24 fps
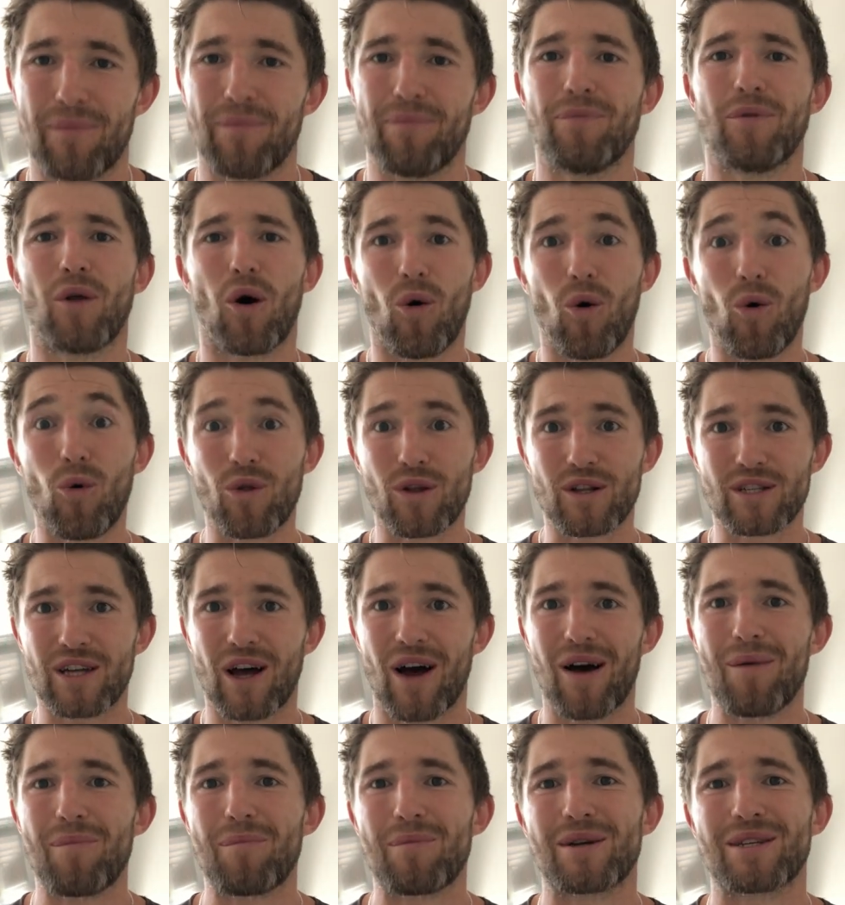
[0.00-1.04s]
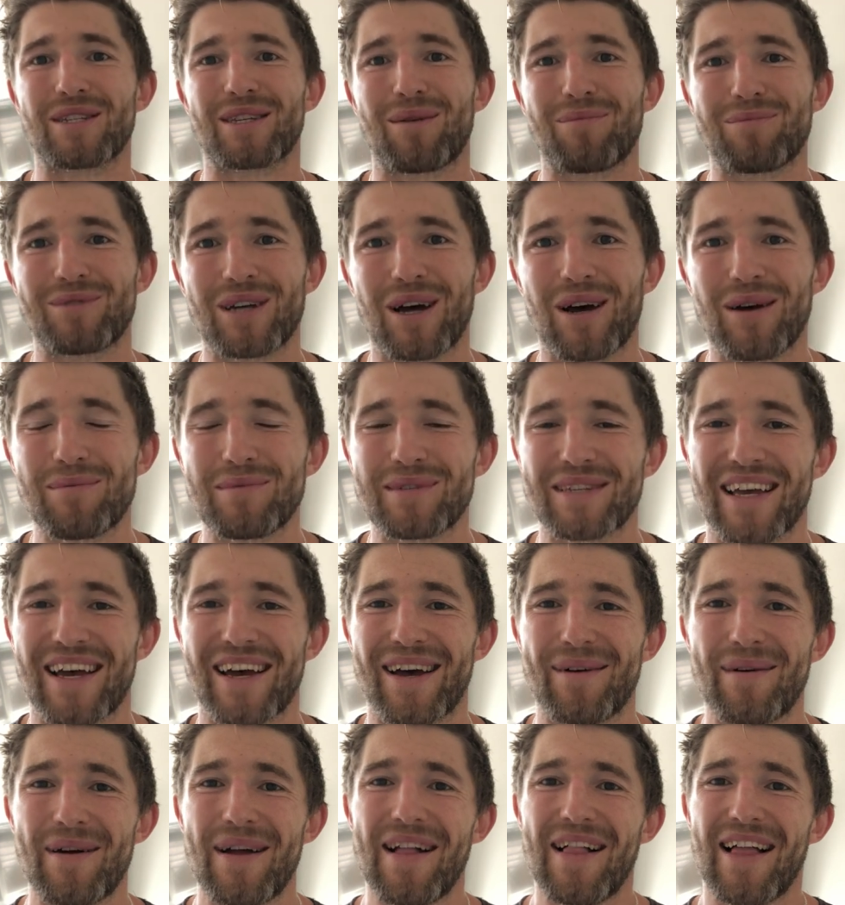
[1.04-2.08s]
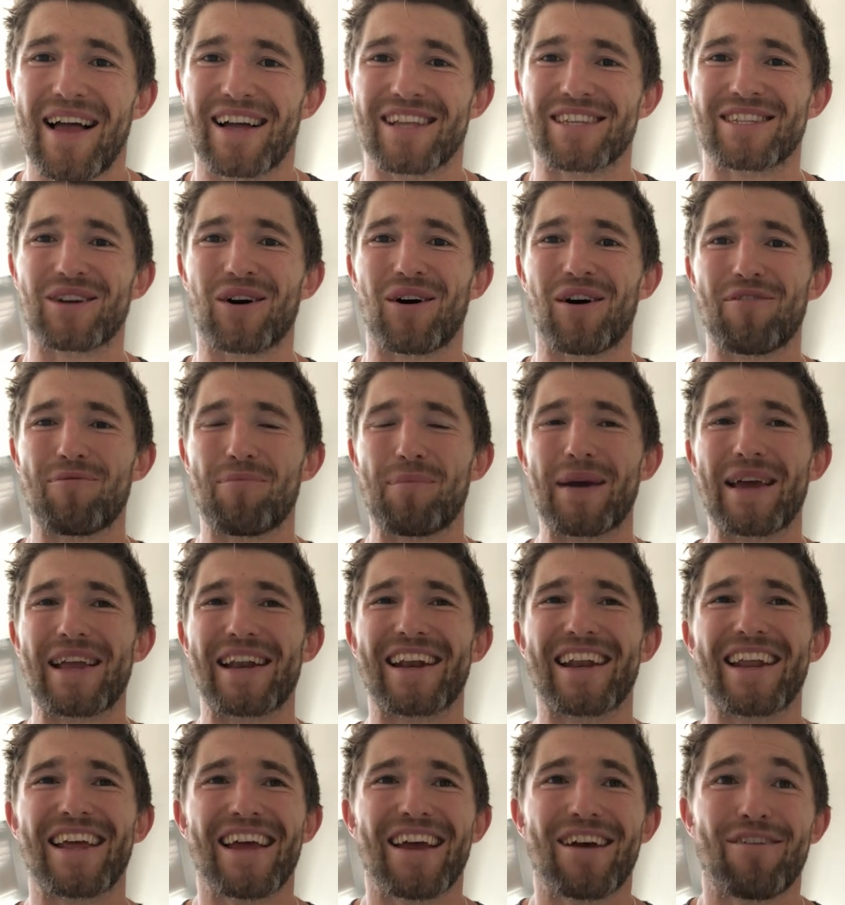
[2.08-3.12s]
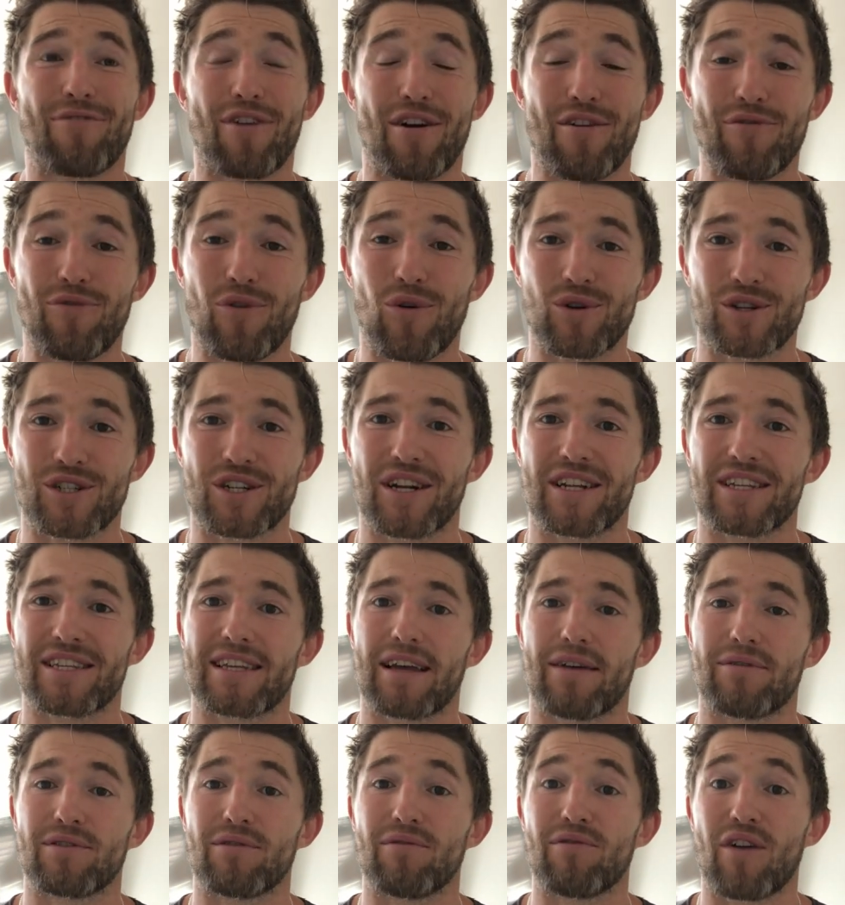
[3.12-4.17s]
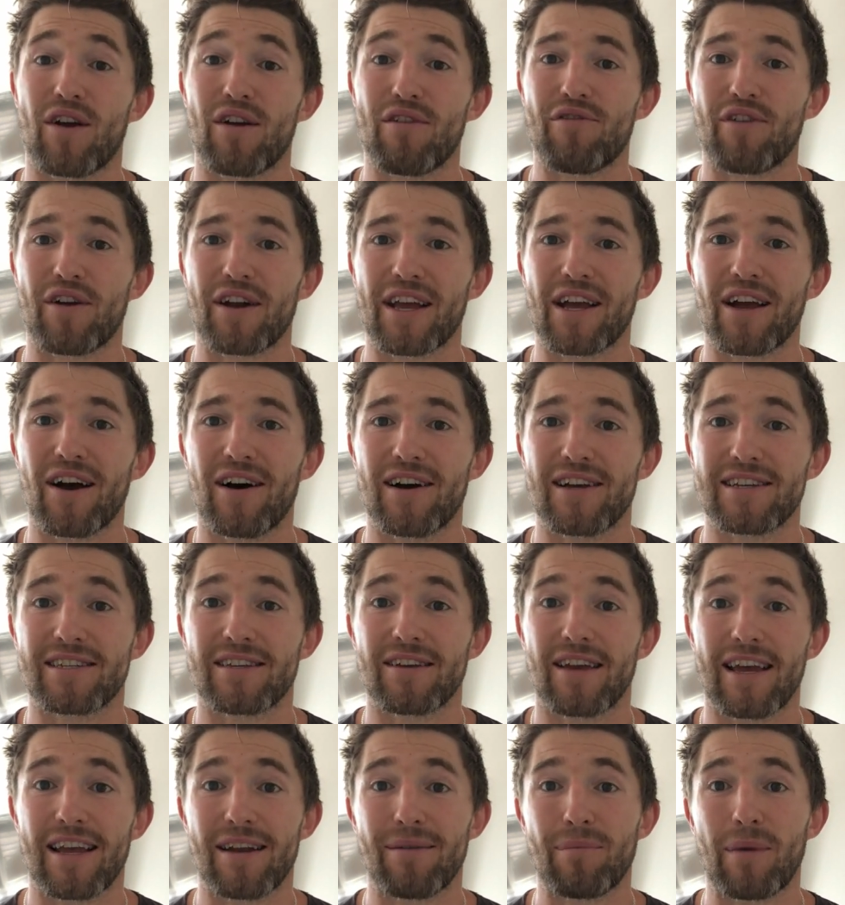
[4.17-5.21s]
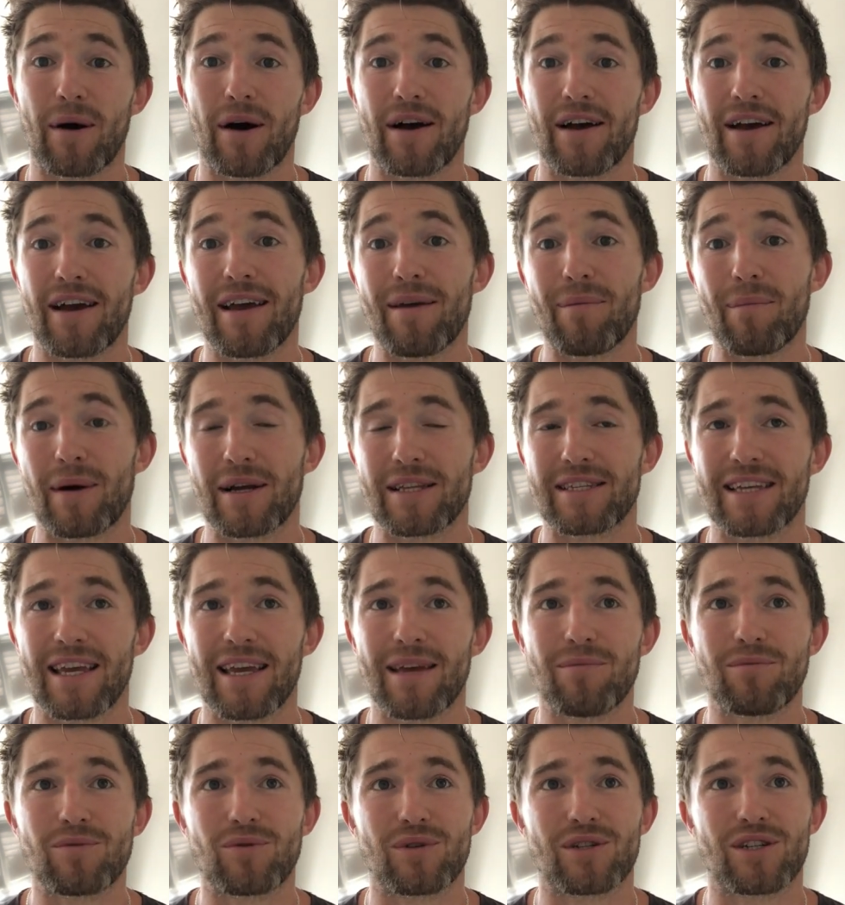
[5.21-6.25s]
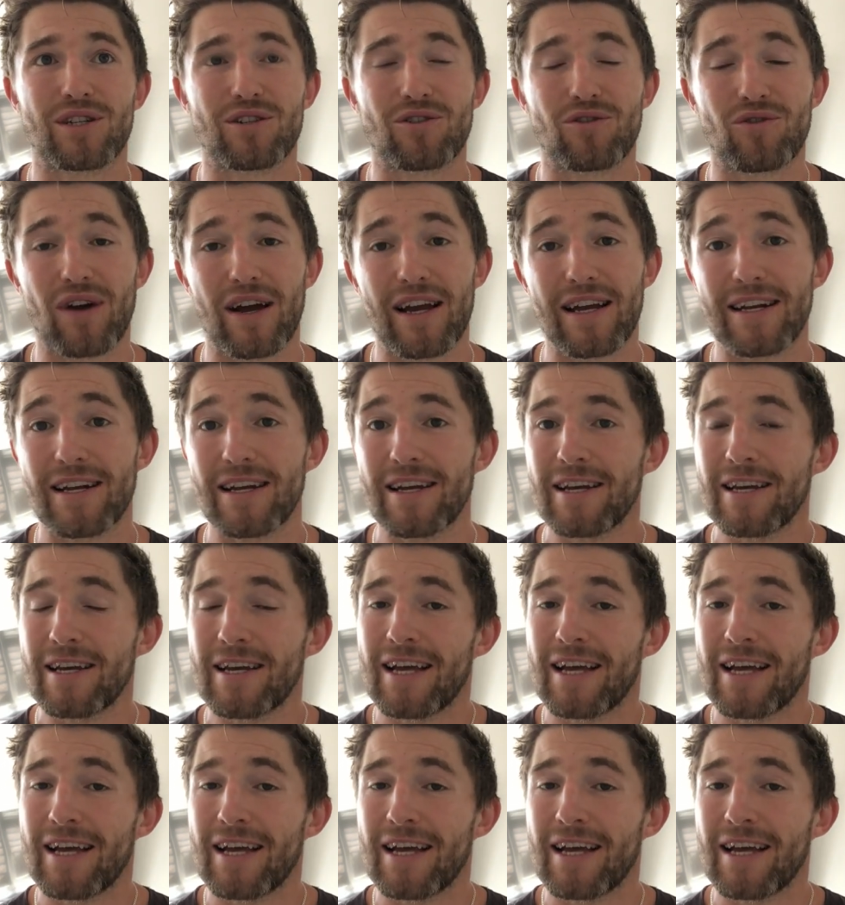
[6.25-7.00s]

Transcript: Not all the time, but sometimes. And so I've been very fortunate to have some very funny guys in my teams, which is great.